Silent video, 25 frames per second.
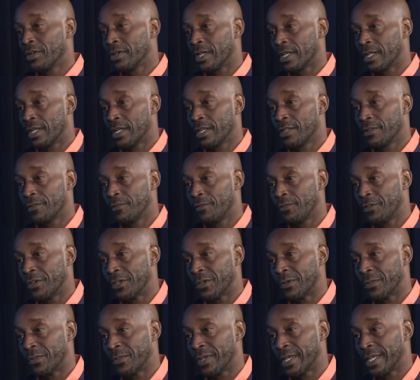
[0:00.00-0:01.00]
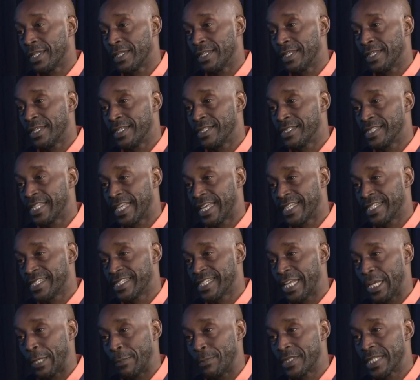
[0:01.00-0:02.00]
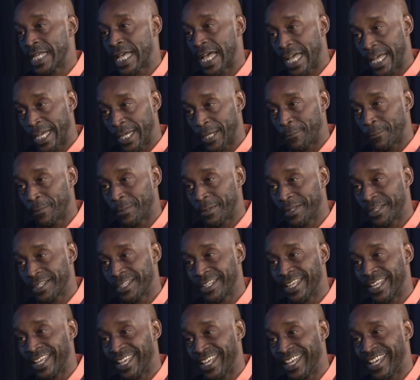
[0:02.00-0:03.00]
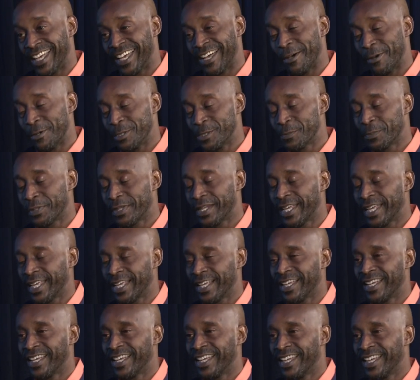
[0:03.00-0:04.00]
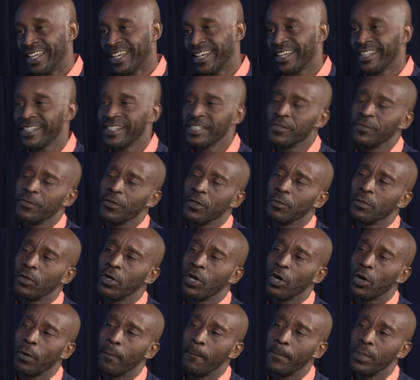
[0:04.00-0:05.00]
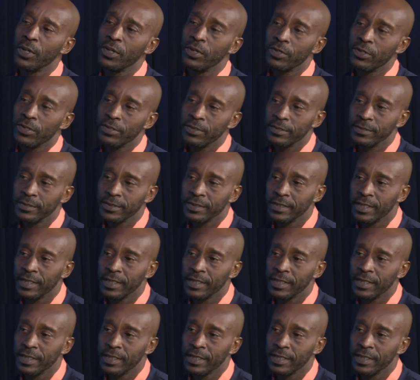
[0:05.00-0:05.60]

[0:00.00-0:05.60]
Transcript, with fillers: on another film at the exact same time. Oh, wow. Okay. Yeah, I was playing. Which one was that? This film called Bull.